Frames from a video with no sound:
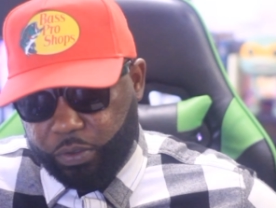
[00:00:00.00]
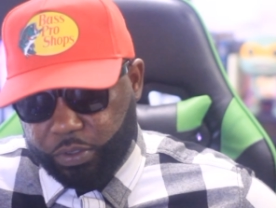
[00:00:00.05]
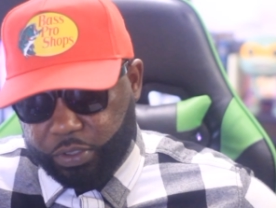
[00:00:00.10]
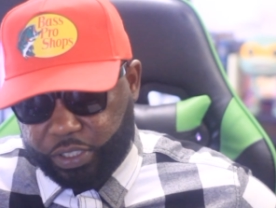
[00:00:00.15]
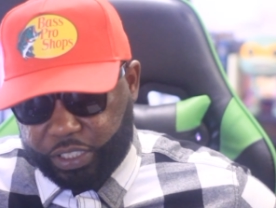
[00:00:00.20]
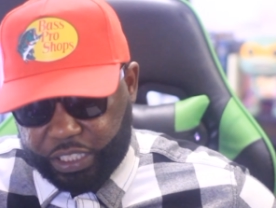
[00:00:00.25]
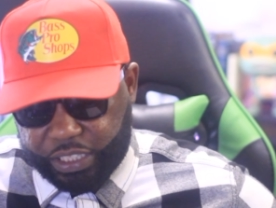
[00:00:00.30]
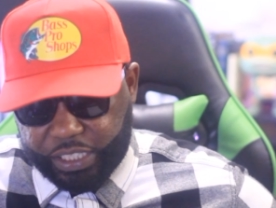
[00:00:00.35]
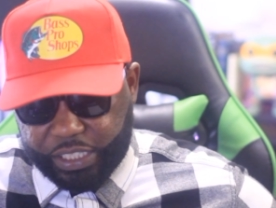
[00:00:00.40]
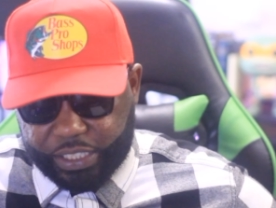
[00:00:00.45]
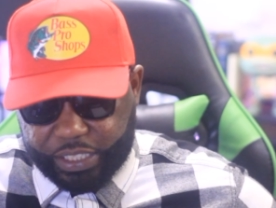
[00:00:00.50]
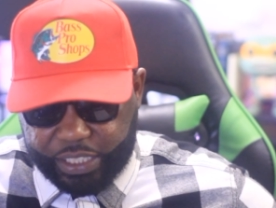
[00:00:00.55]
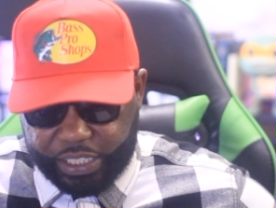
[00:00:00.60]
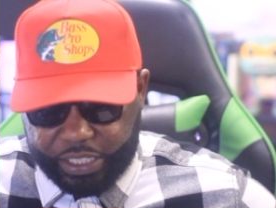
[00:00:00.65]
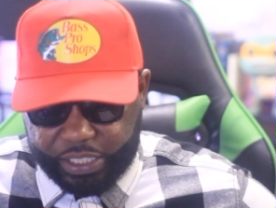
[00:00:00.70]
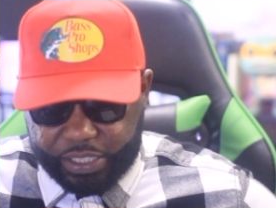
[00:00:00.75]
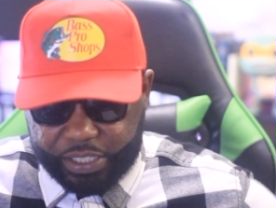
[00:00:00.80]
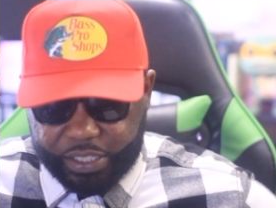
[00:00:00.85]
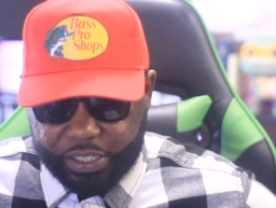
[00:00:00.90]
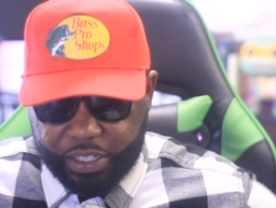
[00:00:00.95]
still
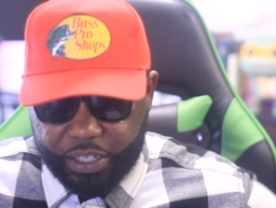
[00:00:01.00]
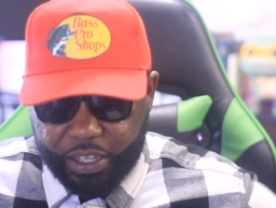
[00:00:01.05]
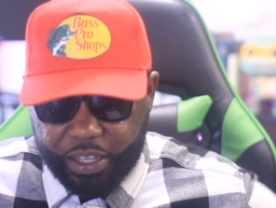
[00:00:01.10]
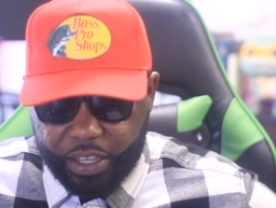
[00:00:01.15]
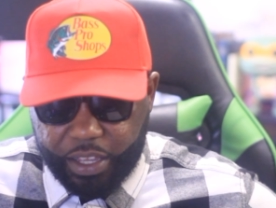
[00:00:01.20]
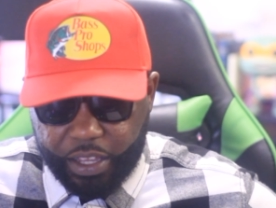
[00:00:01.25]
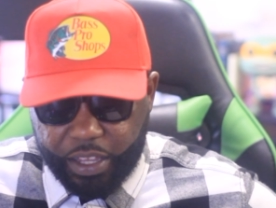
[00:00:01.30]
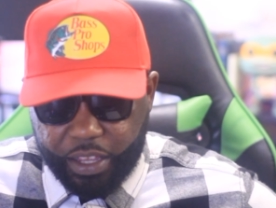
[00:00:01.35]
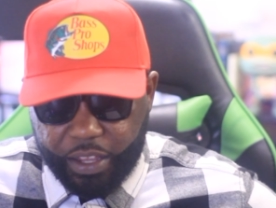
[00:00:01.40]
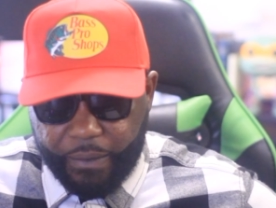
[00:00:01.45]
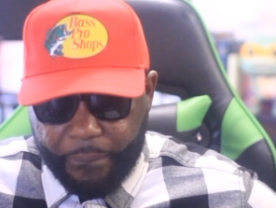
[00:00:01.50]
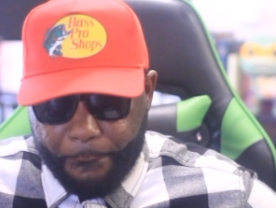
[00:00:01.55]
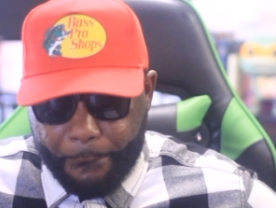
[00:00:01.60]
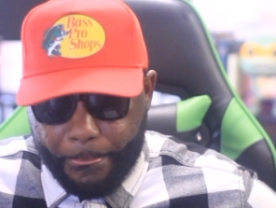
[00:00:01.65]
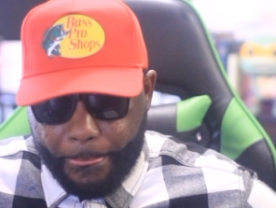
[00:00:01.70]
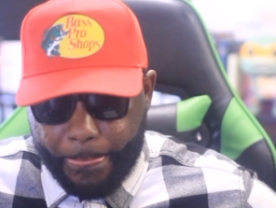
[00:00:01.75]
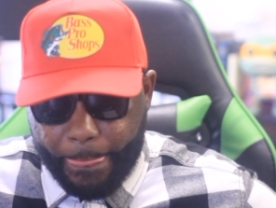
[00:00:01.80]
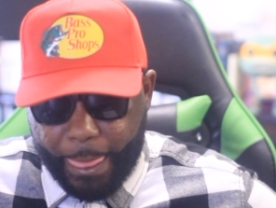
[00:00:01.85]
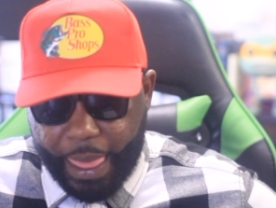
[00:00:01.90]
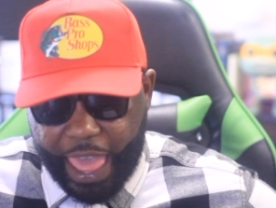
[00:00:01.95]
exists?
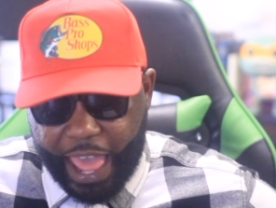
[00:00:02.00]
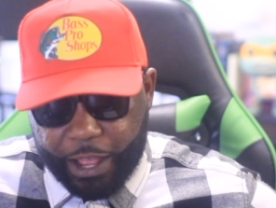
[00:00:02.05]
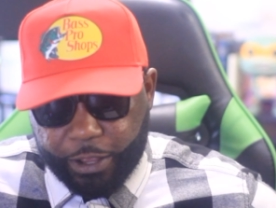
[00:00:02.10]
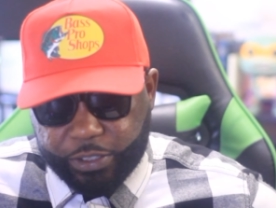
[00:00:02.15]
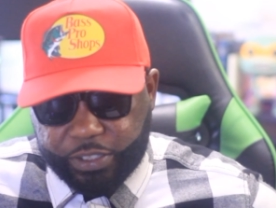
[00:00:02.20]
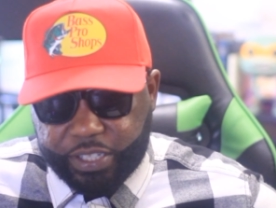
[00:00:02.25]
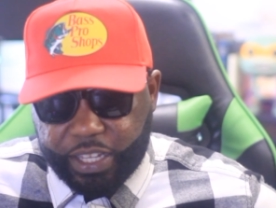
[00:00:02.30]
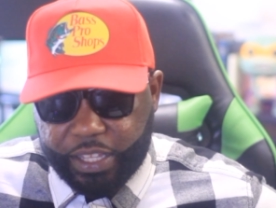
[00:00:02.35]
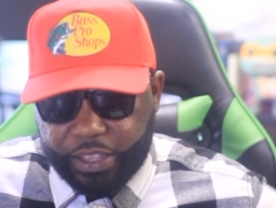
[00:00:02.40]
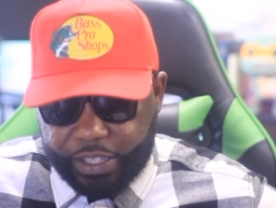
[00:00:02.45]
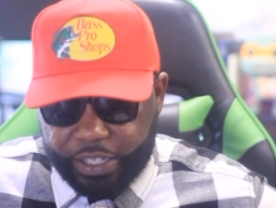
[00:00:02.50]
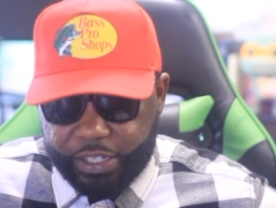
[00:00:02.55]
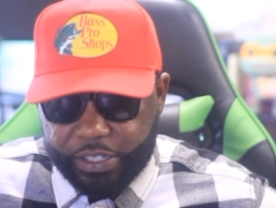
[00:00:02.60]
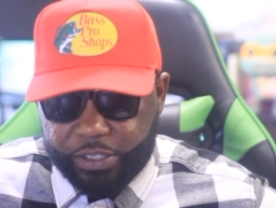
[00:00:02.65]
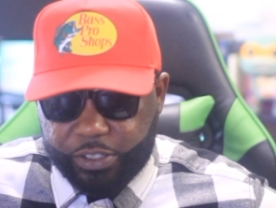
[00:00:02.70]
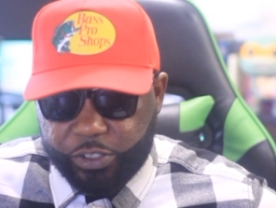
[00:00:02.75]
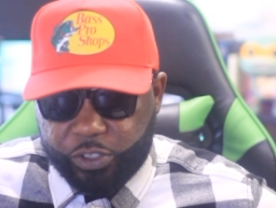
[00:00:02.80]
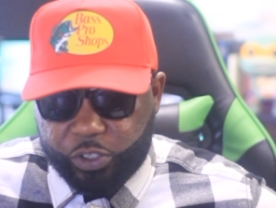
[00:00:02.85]
I'll say this: the